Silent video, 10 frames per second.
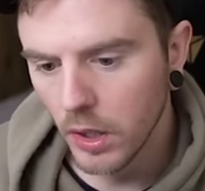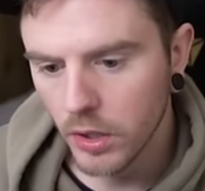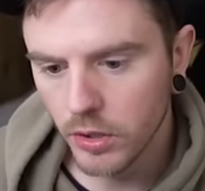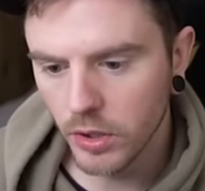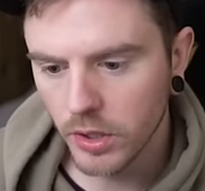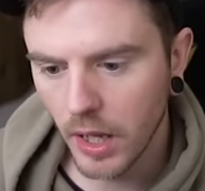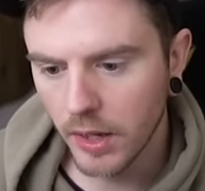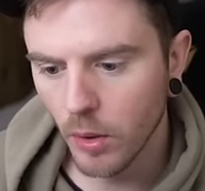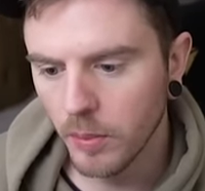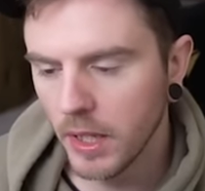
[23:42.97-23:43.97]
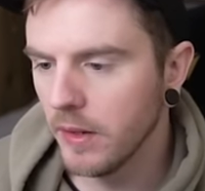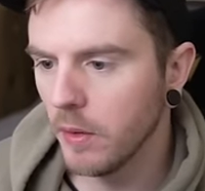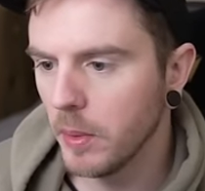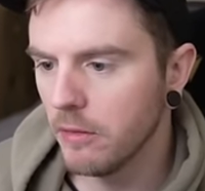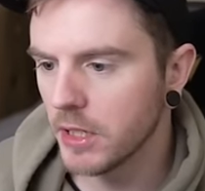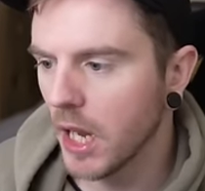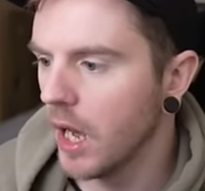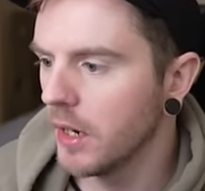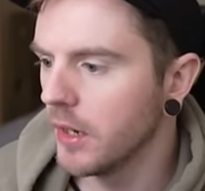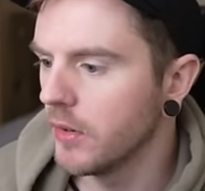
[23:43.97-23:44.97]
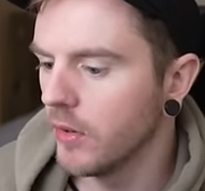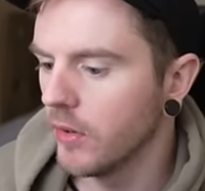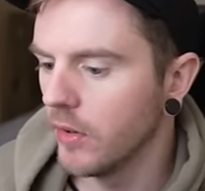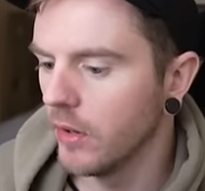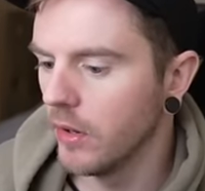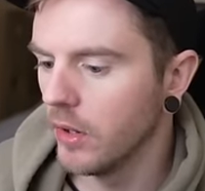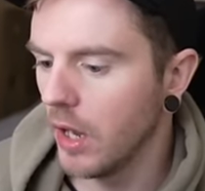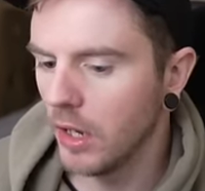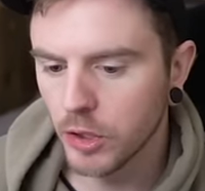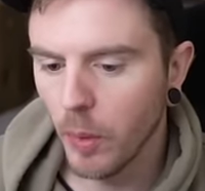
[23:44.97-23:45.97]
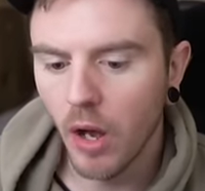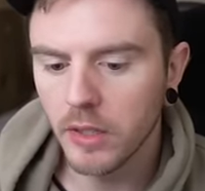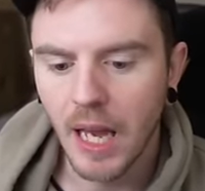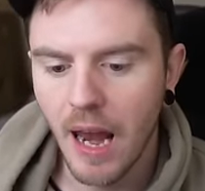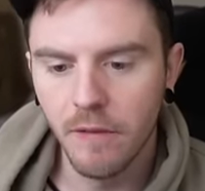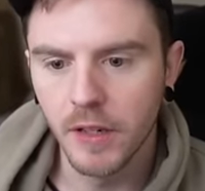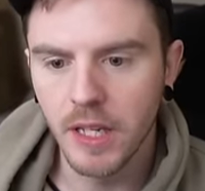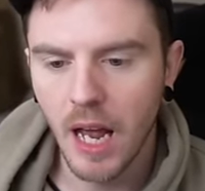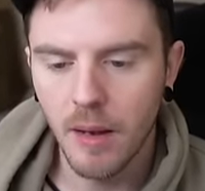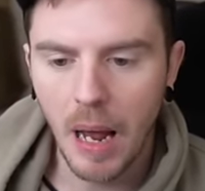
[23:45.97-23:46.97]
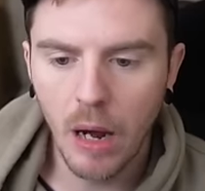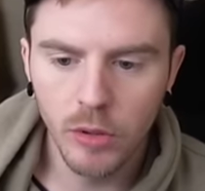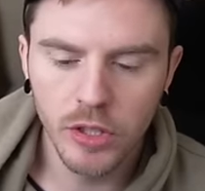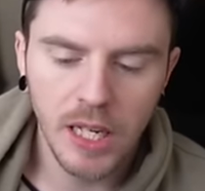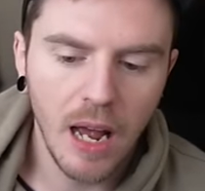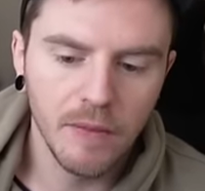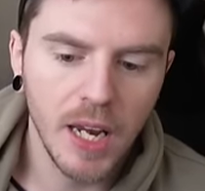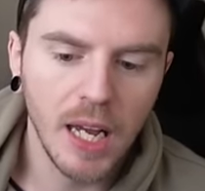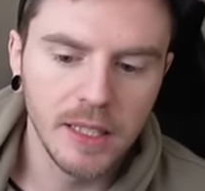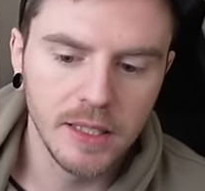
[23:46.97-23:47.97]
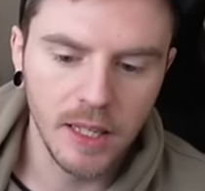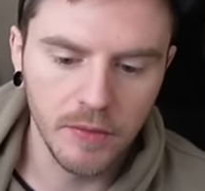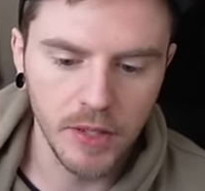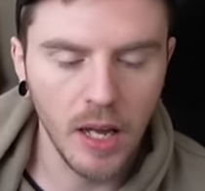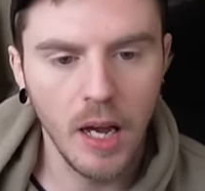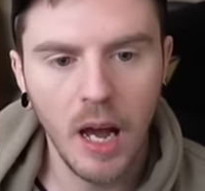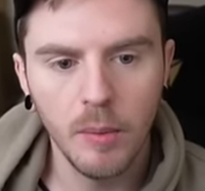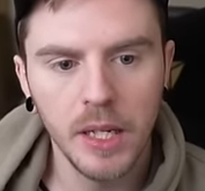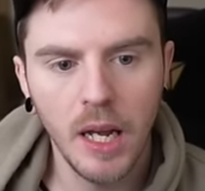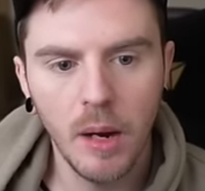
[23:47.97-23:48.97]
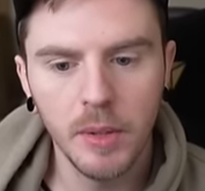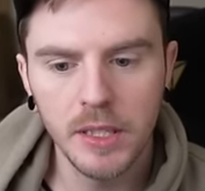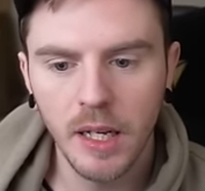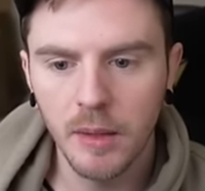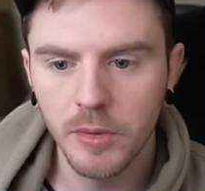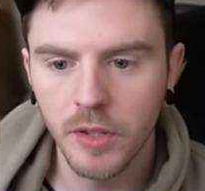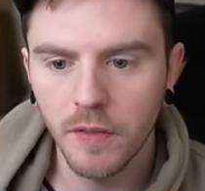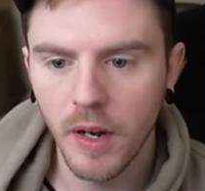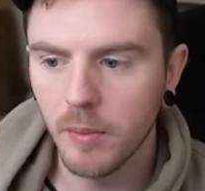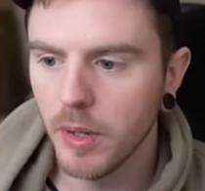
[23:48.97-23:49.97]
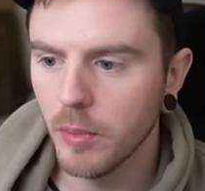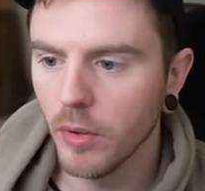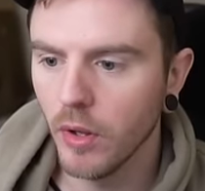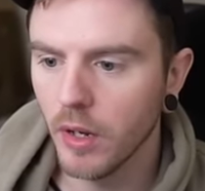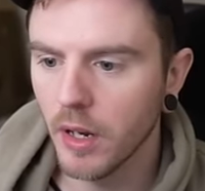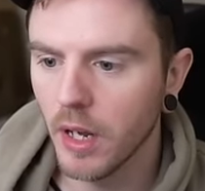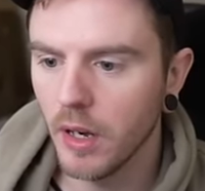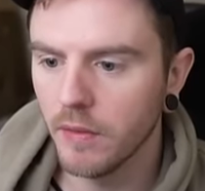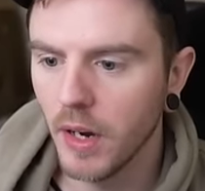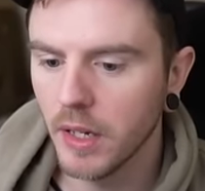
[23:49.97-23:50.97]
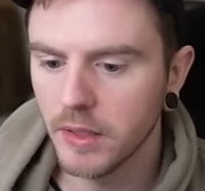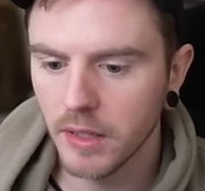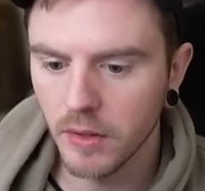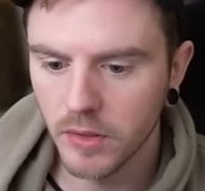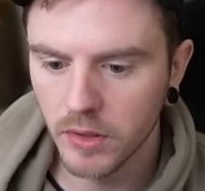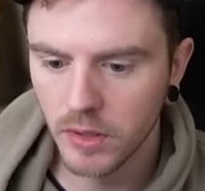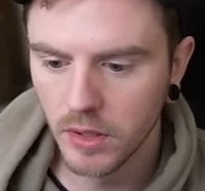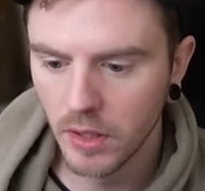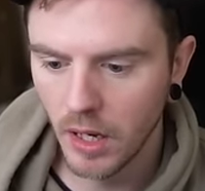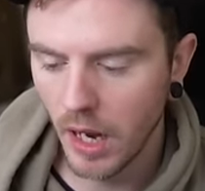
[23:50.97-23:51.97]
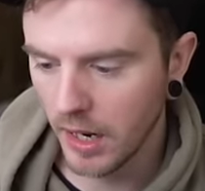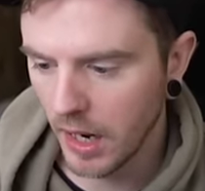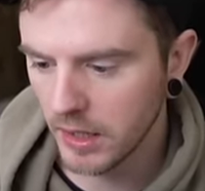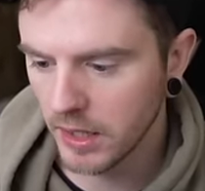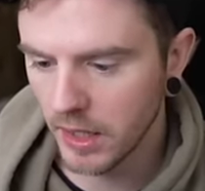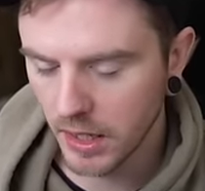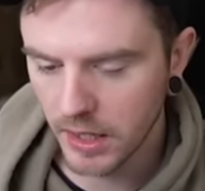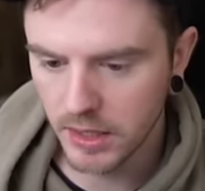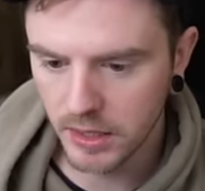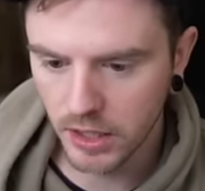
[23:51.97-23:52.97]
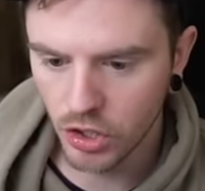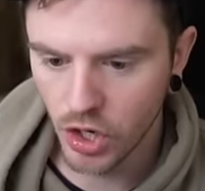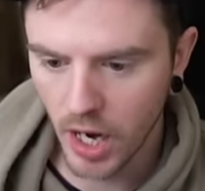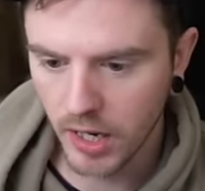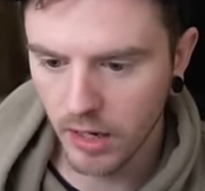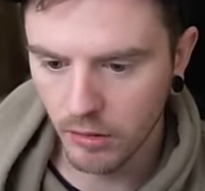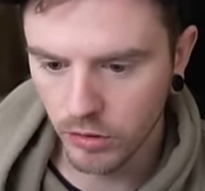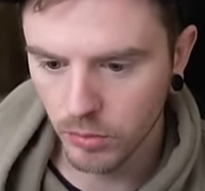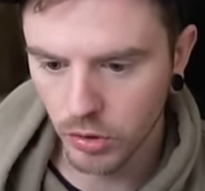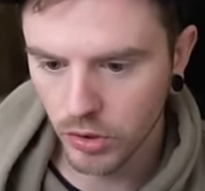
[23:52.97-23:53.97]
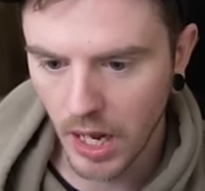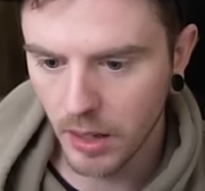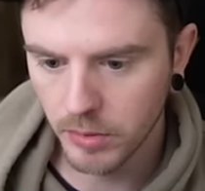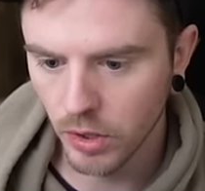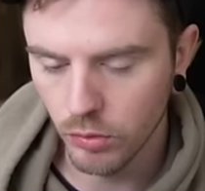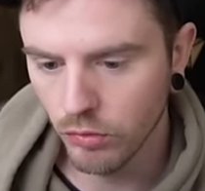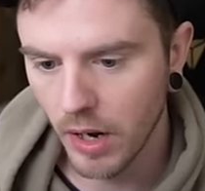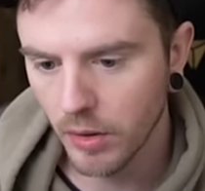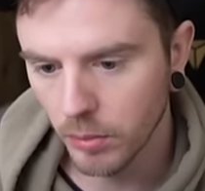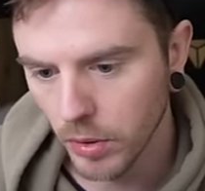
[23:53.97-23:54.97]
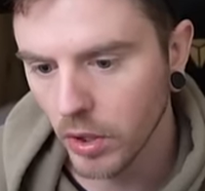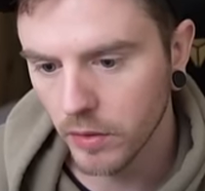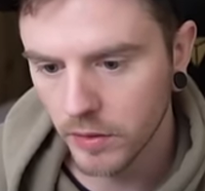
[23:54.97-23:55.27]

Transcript: Just, like, unbelievably retarded spots every time. How does he have 9-7 there? How many times do you find people that are going to have 9-7? I actually think I need to see check here or some just absolute random bluff.